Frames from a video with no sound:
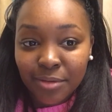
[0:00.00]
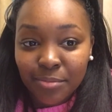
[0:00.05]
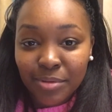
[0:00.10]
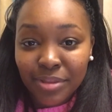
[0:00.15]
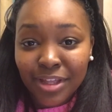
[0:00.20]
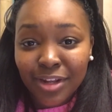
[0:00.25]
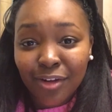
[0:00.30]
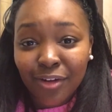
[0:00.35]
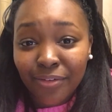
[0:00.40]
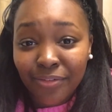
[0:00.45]

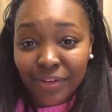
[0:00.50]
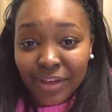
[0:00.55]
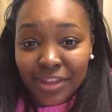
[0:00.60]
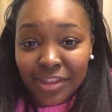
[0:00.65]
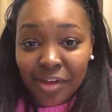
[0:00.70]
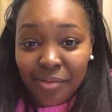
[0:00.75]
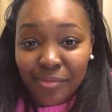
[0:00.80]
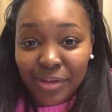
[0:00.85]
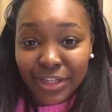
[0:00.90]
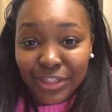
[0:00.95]
But then I think
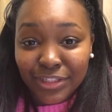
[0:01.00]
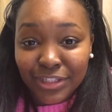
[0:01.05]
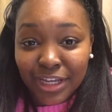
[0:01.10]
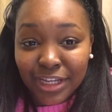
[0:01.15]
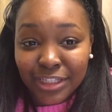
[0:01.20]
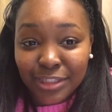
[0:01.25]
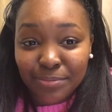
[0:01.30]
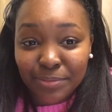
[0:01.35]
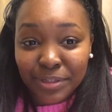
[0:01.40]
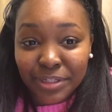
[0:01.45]
that makes
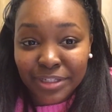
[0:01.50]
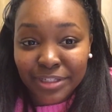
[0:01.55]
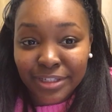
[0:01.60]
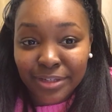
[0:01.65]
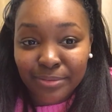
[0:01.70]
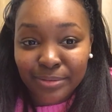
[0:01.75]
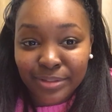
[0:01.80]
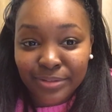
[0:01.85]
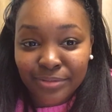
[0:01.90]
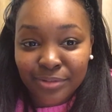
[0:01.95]
sense because
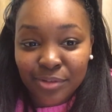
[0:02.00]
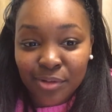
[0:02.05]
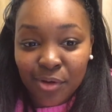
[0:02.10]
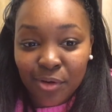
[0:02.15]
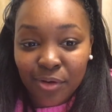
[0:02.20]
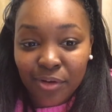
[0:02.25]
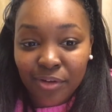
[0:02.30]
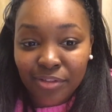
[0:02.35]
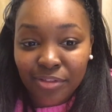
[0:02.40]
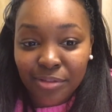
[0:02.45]
it was
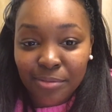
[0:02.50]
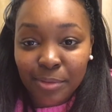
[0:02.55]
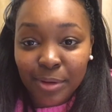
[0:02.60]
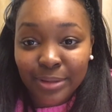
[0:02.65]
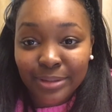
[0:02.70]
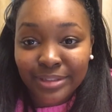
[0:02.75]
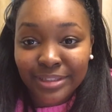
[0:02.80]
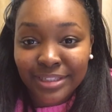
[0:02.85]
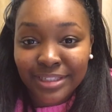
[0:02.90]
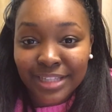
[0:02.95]
not the
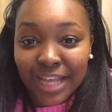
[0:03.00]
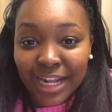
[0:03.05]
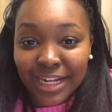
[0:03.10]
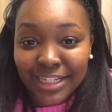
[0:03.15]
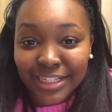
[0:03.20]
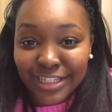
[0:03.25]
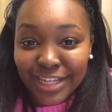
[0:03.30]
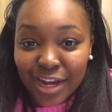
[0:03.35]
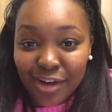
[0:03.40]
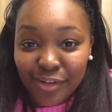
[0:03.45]
most
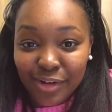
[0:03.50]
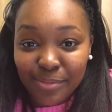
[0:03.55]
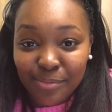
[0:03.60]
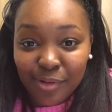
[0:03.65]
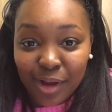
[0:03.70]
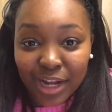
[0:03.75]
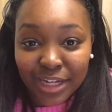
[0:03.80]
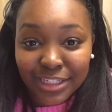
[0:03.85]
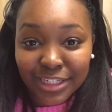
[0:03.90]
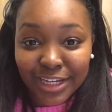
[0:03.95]
sanitary
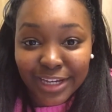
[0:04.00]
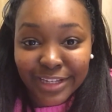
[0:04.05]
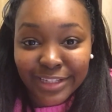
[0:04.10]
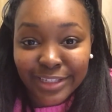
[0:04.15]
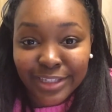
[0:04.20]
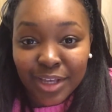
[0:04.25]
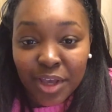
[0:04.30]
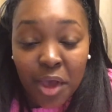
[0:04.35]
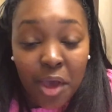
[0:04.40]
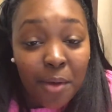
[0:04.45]

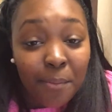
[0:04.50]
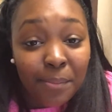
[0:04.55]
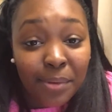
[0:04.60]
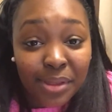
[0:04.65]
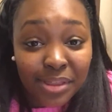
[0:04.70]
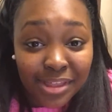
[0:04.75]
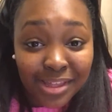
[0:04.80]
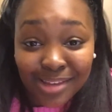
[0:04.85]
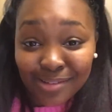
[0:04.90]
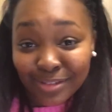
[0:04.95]
practice.
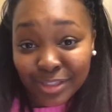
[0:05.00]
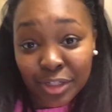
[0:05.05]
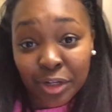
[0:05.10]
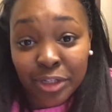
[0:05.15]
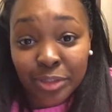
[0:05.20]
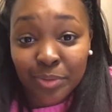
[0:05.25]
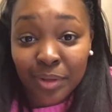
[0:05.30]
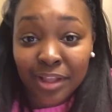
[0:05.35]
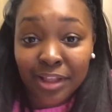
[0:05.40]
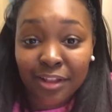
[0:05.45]
But it was
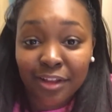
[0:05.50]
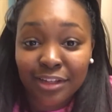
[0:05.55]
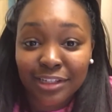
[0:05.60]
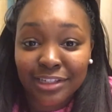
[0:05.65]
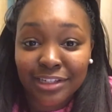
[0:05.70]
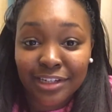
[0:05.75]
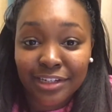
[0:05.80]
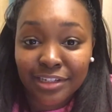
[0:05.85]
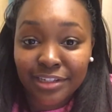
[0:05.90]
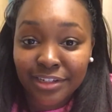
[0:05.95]
nice while it
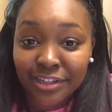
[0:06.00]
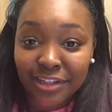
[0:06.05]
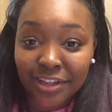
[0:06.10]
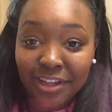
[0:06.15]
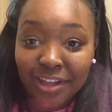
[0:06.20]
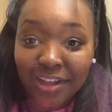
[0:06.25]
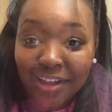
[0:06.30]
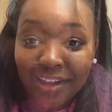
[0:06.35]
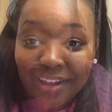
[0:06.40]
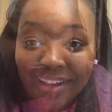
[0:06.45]
lasted.
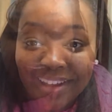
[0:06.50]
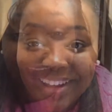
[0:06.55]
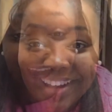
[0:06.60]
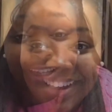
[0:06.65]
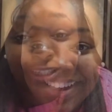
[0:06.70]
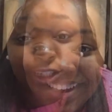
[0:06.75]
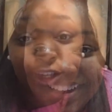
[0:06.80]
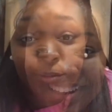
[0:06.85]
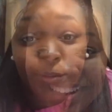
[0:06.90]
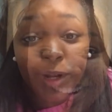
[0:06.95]

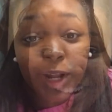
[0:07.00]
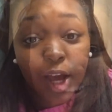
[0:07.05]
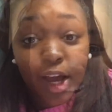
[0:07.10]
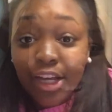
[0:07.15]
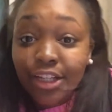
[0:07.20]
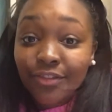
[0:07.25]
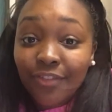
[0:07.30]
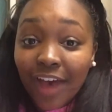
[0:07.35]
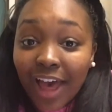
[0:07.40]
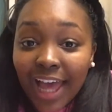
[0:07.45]
Okay, so my
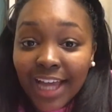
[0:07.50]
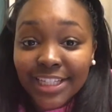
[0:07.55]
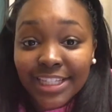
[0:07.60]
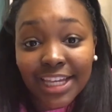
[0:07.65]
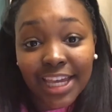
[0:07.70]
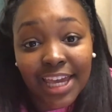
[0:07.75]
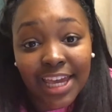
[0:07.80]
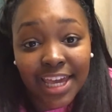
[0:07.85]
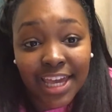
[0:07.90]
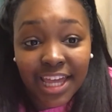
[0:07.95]
last
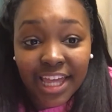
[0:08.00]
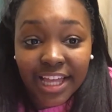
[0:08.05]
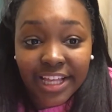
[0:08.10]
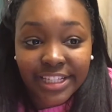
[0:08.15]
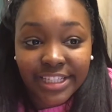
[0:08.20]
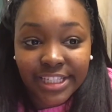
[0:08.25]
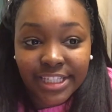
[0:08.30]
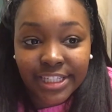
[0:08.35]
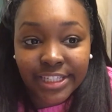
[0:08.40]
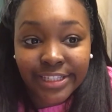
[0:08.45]
fact
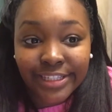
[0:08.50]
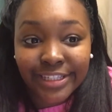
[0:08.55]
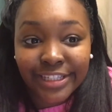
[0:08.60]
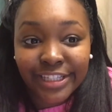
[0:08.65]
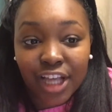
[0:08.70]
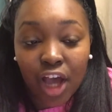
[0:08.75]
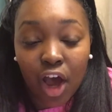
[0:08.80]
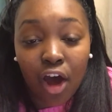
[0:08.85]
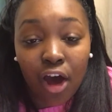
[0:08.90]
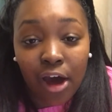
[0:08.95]
is
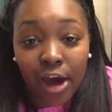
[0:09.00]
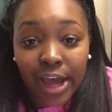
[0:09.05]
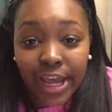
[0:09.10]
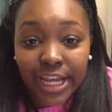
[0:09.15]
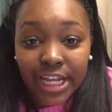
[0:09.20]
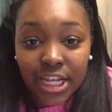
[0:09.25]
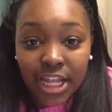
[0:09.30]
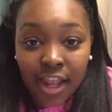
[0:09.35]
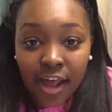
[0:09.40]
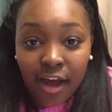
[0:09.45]

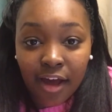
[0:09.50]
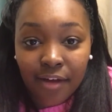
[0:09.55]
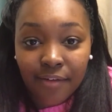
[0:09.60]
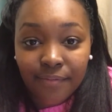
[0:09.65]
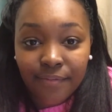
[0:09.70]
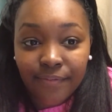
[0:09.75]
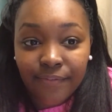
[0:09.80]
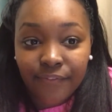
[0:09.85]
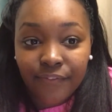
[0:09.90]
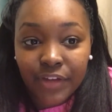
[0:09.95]
I
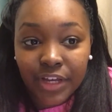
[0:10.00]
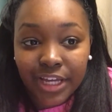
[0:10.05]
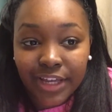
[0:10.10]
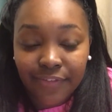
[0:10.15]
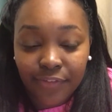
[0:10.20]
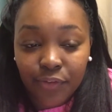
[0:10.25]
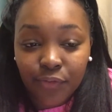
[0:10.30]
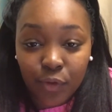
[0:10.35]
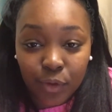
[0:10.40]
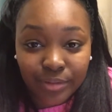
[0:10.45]
love
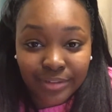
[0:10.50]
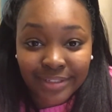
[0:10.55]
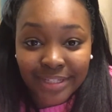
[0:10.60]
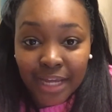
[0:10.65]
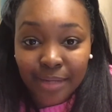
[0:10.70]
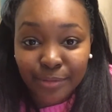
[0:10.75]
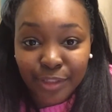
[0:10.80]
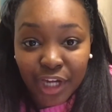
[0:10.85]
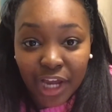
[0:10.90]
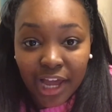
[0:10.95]
if you've got
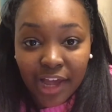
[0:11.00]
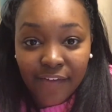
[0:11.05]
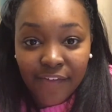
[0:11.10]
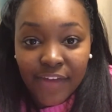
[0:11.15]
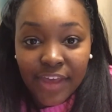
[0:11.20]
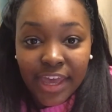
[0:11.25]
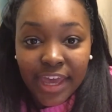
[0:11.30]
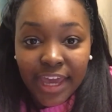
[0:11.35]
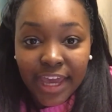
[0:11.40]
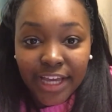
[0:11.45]
Snapchat,
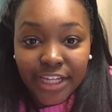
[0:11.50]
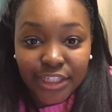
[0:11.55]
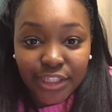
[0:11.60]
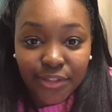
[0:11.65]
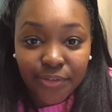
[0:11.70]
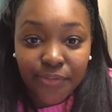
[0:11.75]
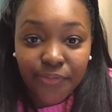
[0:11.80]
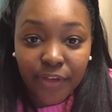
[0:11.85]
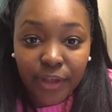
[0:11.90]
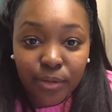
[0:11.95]
it's
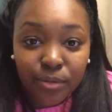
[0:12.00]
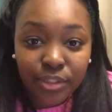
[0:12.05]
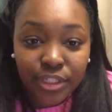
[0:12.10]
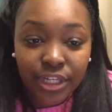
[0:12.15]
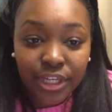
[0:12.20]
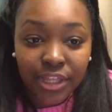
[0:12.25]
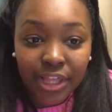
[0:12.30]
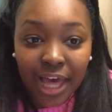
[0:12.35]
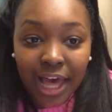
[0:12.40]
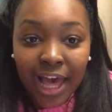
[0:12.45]
the
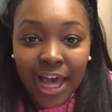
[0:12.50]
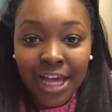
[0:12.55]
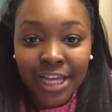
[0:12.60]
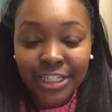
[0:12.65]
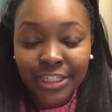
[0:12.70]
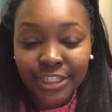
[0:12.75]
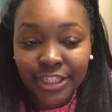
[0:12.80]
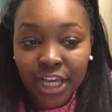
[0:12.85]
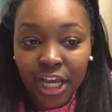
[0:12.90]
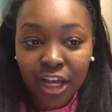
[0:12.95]
filter that
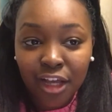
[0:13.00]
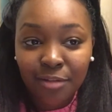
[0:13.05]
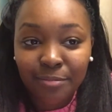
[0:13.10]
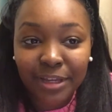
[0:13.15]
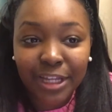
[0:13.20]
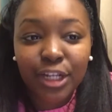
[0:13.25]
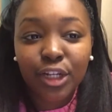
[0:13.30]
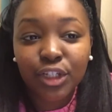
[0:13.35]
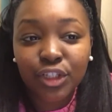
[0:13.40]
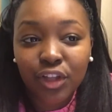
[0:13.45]
has, um,
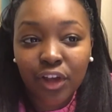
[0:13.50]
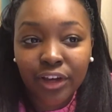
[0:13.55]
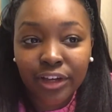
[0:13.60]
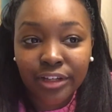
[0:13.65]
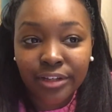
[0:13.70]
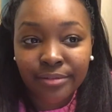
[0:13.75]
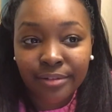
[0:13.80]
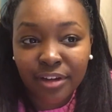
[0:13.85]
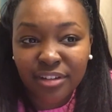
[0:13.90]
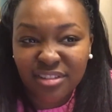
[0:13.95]
it looks like,
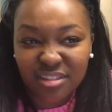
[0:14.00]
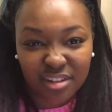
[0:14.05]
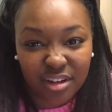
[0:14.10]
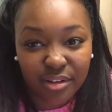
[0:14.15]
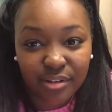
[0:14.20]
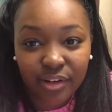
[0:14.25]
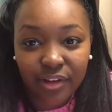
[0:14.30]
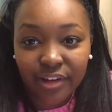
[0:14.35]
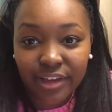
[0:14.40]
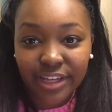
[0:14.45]
a, I don't
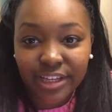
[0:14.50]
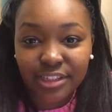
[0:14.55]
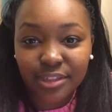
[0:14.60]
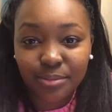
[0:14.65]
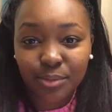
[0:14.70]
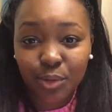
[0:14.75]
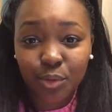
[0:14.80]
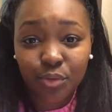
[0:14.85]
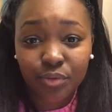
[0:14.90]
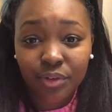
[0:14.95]
know, like
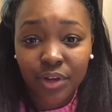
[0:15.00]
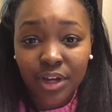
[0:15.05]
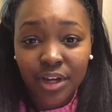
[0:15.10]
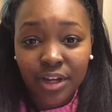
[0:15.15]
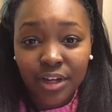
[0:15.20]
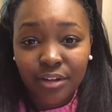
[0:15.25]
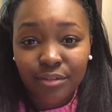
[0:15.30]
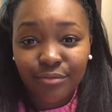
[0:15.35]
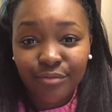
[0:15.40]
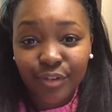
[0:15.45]
some sort of
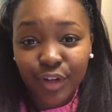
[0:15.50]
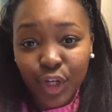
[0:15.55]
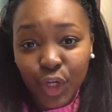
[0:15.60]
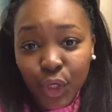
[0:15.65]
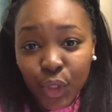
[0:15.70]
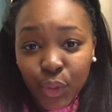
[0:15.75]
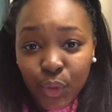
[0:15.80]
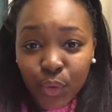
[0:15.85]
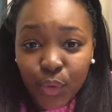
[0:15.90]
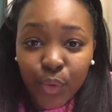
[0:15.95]

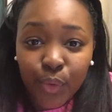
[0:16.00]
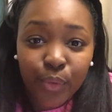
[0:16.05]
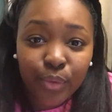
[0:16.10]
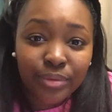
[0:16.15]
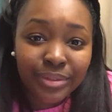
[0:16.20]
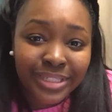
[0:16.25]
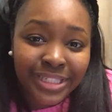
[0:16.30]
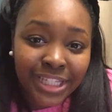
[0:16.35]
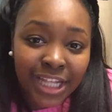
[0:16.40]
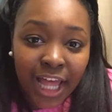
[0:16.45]

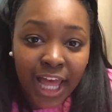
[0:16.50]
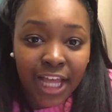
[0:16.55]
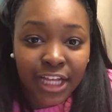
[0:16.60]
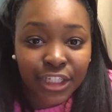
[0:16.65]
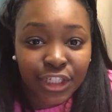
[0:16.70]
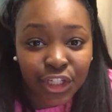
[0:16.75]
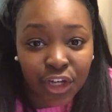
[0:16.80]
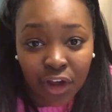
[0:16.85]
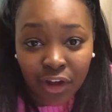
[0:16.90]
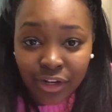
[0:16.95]
raccoon
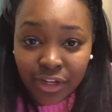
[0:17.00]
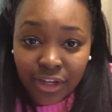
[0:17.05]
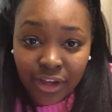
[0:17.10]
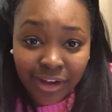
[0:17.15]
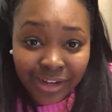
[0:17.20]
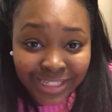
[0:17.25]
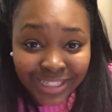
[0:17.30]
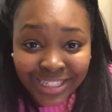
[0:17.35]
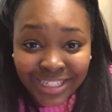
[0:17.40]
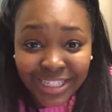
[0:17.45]
slash kind of
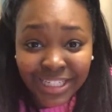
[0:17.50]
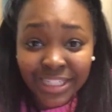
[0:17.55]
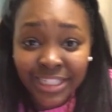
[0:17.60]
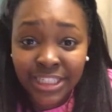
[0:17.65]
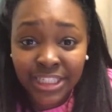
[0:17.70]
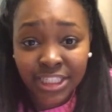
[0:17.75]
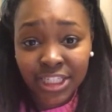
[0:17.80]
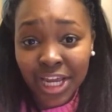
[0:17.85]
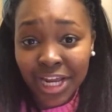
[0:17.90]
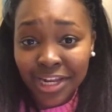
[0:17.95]

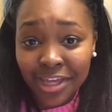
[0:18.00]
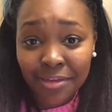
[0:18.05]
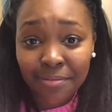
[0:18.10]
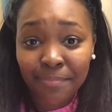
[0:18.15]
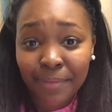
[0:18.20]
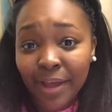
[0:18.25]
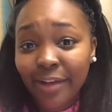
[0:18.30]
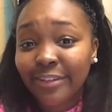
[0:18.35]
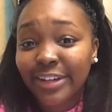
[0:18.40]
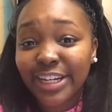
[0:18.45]
cuddly teddy
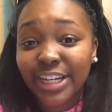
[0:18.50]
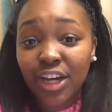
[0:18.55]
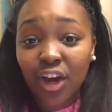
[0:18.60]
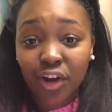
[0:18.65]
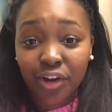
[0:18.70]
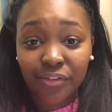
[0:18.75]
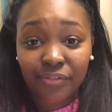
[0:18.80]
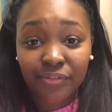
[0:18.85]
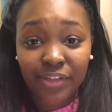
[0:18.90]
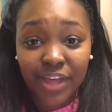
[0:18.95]
berry
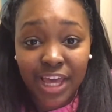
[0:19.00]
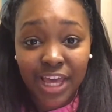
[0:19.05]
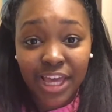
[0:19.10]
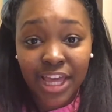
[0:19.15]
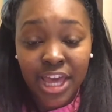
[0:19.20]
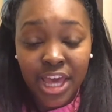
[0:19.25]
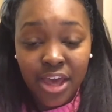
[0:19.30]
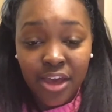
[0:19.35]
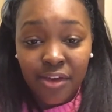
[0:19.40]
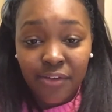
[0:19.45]
kind of
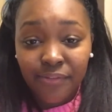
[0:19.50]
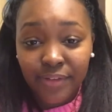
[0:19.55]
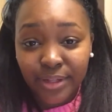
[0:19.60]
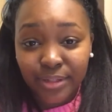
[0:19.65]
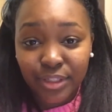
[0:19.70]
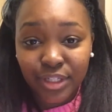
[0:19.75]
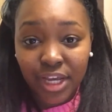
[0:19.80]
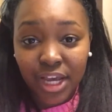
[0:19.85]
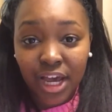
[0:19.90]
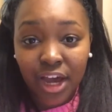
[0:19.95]
thing
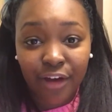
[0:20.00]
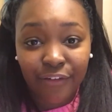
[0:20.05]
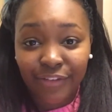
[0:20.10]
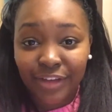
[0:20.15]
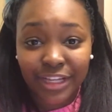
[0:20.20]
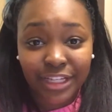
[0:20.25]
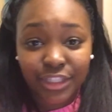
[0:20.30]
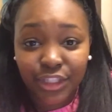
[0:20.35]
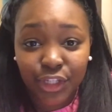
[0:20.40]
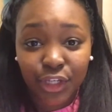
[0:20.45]
filter. I
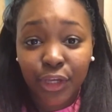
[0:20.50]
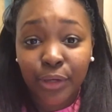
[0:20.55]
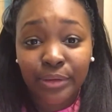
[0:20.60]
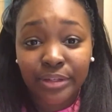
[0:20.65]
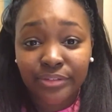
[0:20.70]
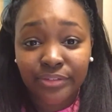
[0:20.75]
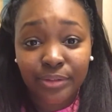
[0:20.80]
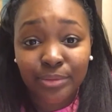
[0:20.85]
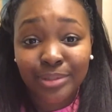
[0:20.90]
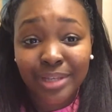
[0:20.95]
think it's the
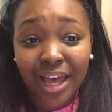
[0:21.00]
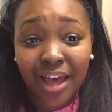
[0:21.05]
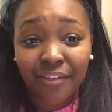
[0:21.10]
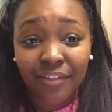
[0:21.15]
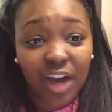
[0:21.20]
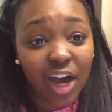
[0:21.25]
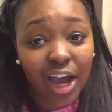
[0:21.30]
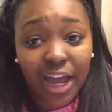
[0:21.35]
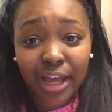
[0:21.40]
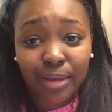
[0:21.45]
cutest filter
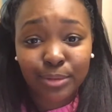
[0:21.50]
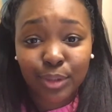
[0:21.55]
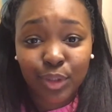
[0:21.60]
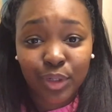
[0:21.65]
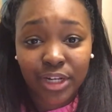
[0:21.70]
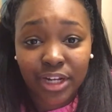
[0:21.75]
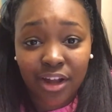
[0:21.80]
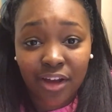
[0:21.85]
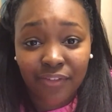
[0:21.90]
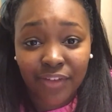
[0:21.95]
ever. I
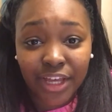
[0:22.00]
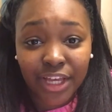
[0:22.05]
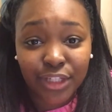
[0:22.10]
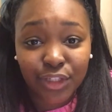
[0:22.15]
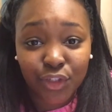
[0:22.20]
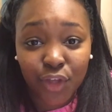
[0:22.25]
absolutely love it.